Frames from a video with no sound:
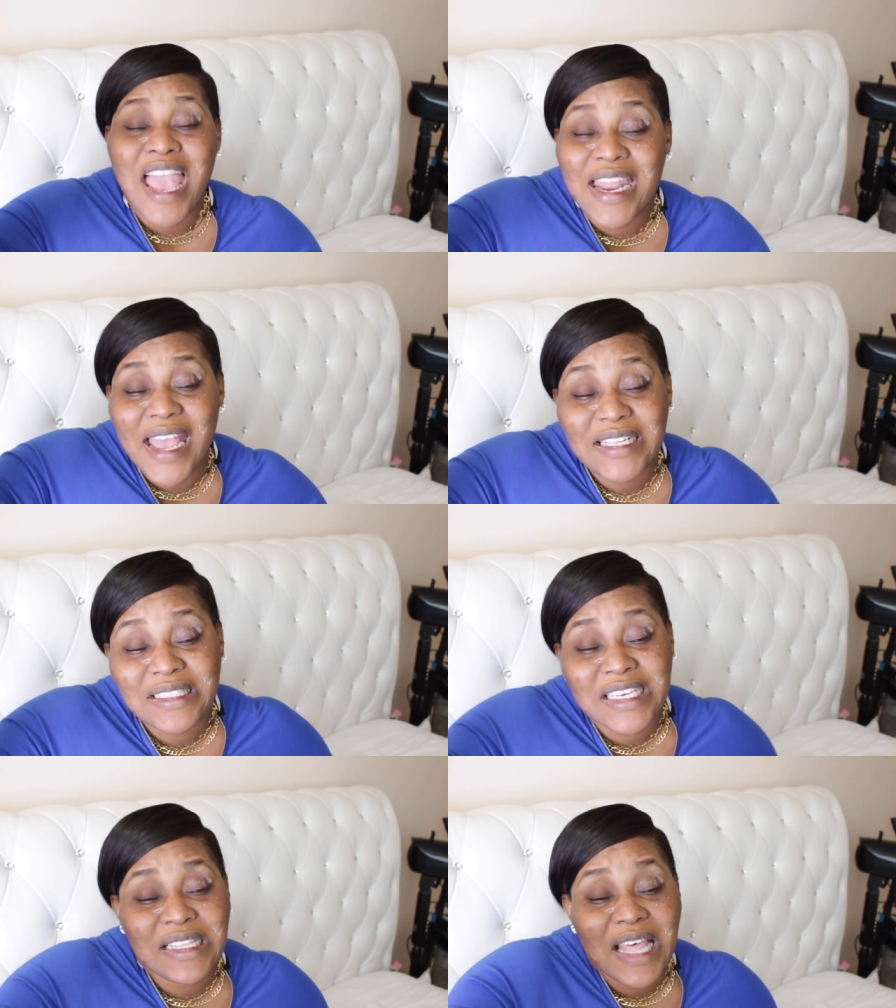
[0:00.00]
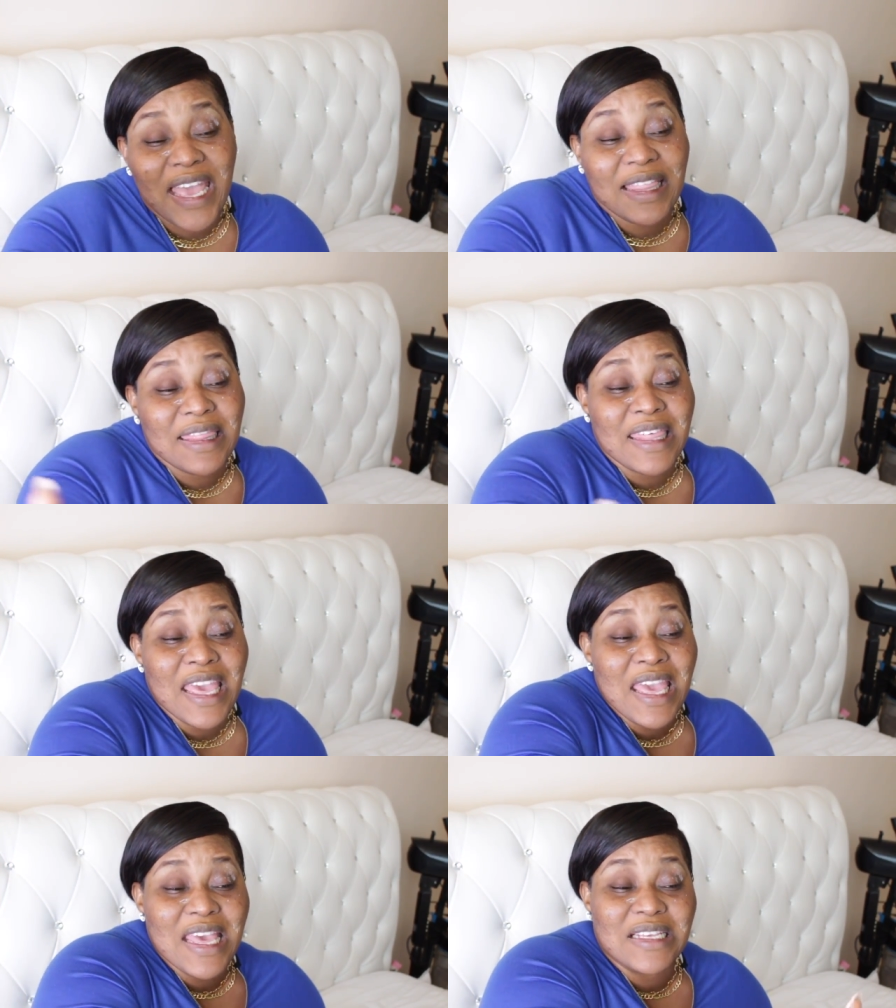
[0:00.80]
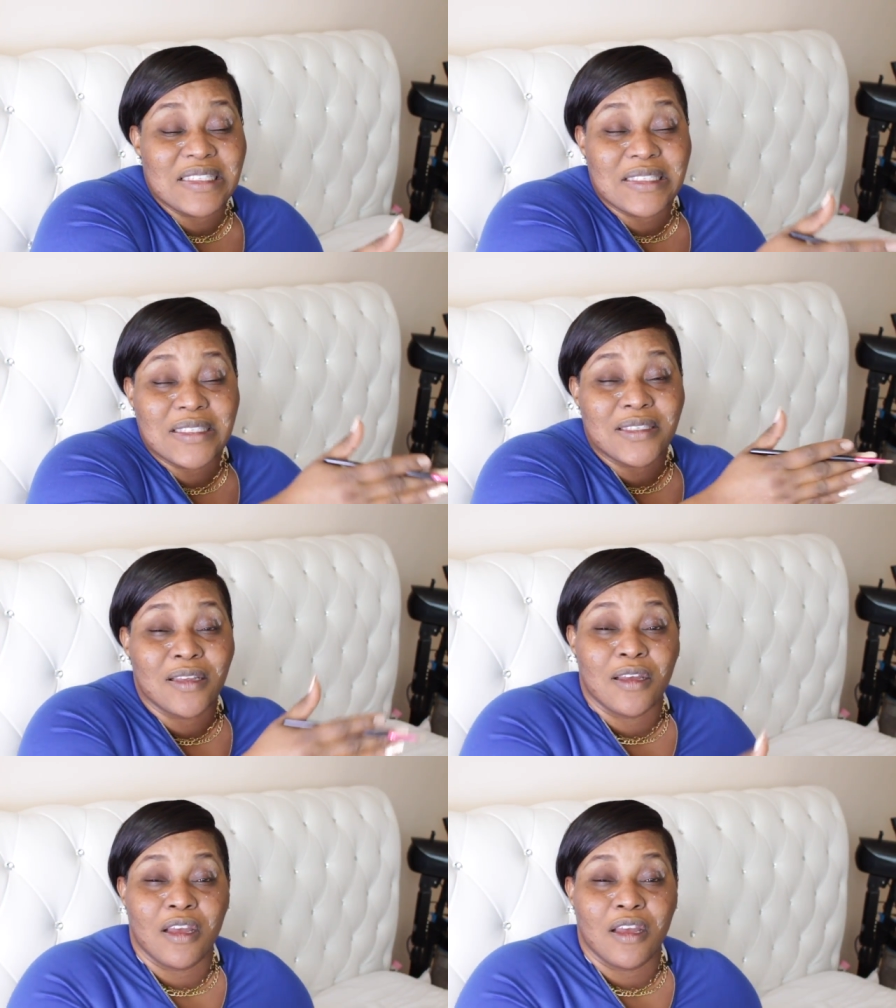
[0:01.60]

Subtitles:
and I did like this.